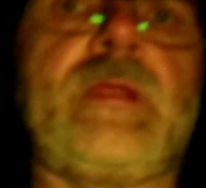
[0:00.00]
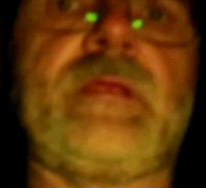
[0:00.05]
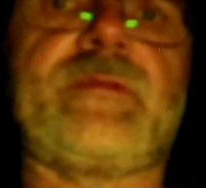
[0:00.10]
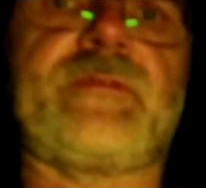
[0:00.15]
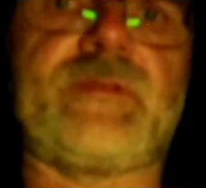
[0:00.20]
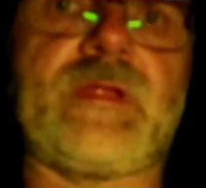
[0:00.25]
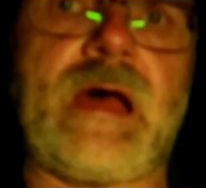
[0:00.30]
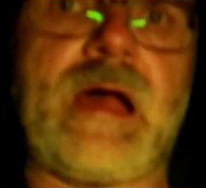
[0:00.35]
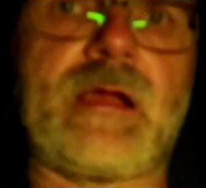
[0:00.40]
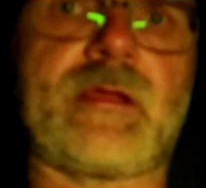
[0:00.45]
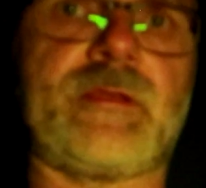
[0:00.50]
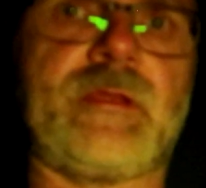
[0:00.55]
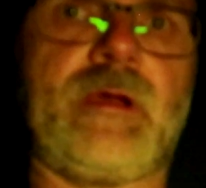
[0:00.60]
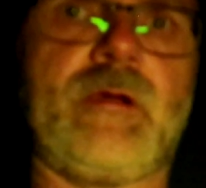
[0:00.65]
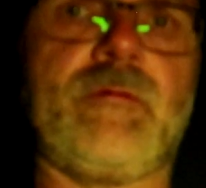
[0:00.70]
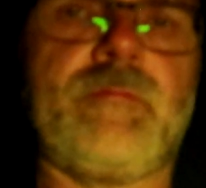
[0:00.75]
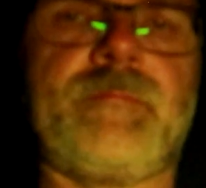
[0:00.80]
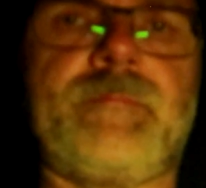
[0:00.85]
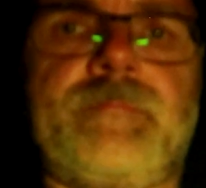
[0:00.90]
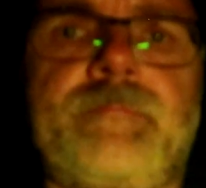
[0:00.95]
It is dark
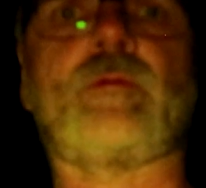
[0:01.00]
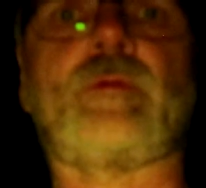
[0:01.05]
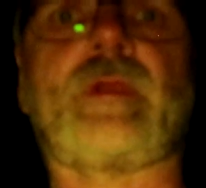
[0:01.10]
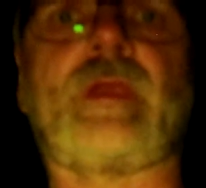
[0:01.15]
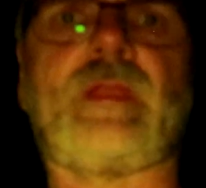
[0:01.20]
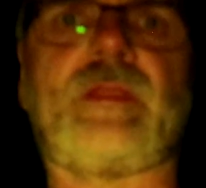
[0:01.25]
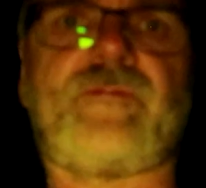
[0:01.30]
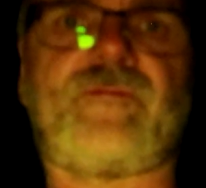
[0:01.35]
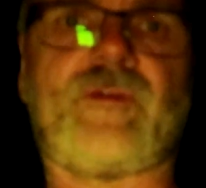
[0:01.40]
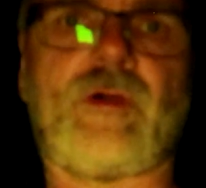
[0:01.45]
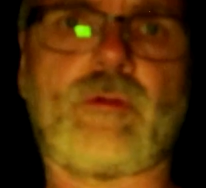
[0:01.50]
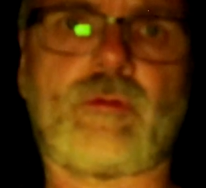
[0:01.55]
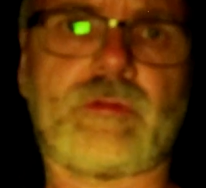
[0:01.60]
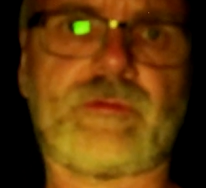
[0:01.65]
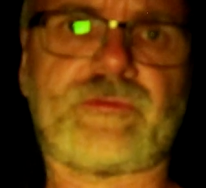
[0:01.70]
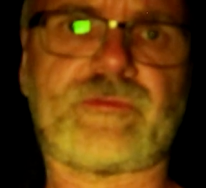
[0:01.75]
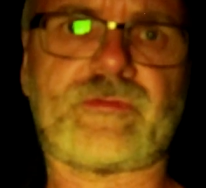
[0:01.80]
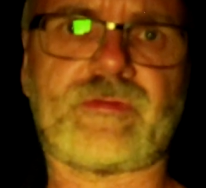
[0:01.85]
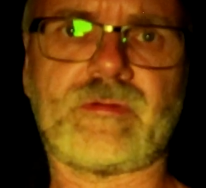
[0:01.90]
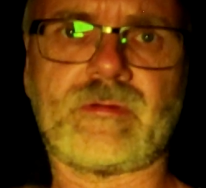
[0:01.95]
now. Do we get a
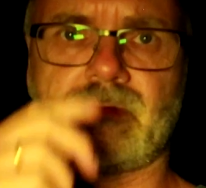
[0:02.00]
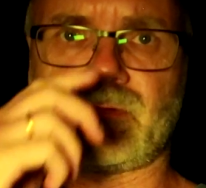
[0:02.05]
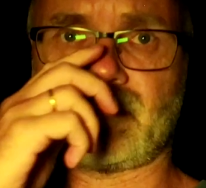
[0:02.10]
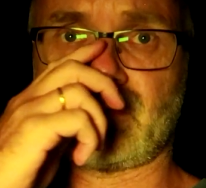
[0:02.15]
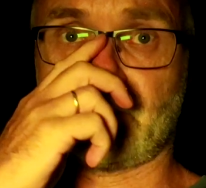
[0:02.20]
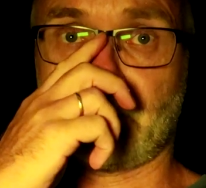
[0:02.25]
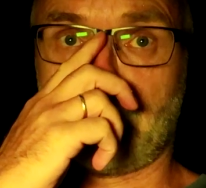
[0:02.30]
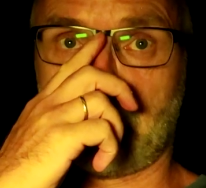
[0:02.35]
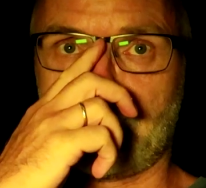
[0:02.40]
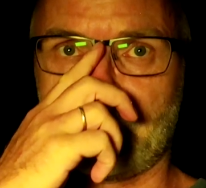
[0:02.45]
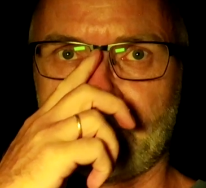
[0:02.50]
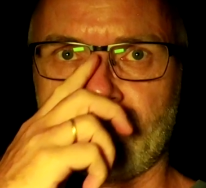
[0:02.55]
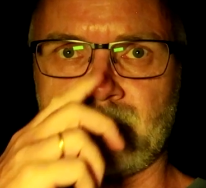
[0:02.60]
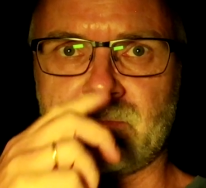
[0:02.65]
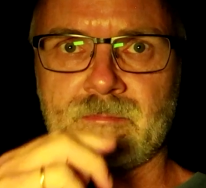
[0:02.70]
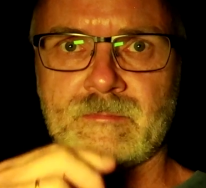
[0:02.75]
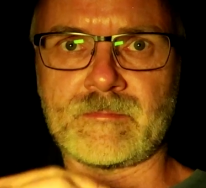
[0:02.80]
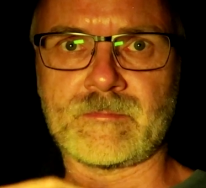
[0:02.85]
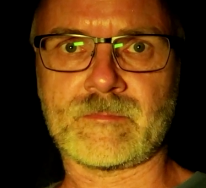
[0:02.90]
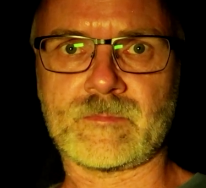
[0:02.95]
focus?
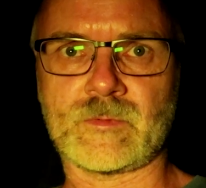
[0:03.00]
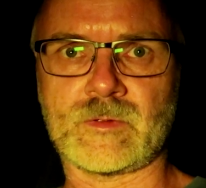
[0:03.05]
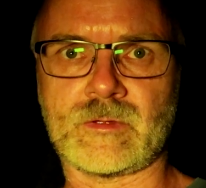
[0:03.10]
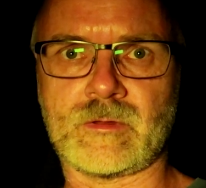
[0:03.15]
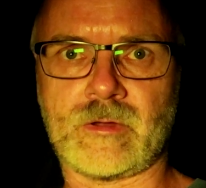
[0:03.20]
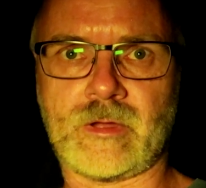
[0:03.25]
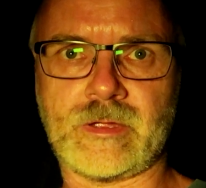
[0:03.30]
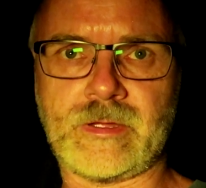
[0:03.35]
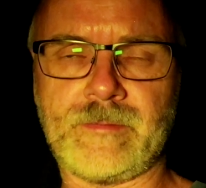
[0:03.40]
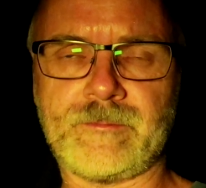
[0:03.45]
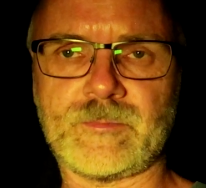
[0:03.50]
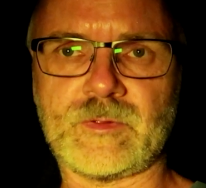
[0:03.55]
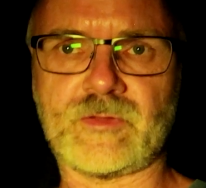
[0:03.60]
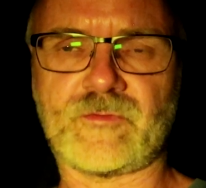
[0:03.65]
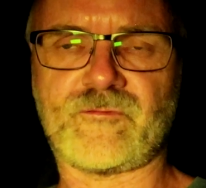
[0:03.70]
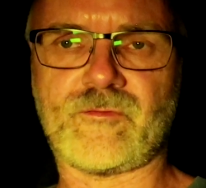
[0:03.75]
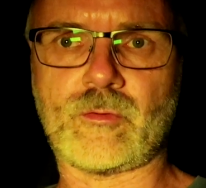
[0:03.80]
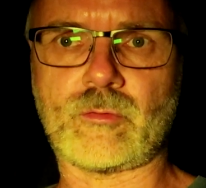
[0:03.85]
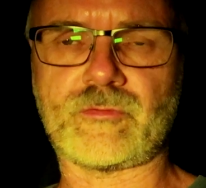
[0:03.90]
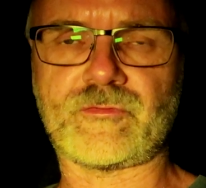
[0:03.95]
Oh yeah,
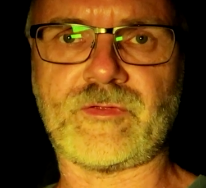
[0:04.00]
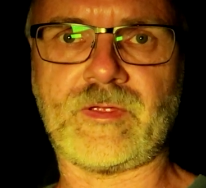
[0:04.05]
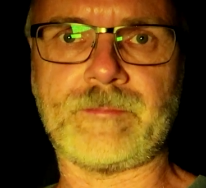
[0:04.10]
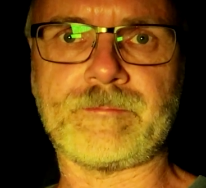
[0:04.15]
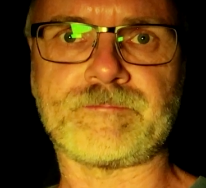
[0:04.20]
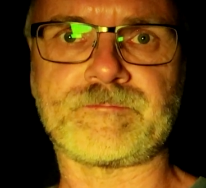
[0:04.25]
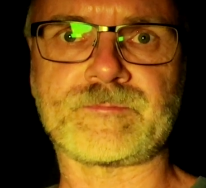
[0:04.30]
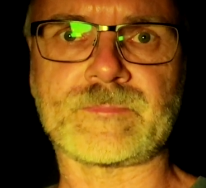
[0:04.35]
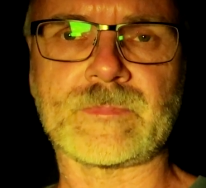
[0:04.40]
it's focusing.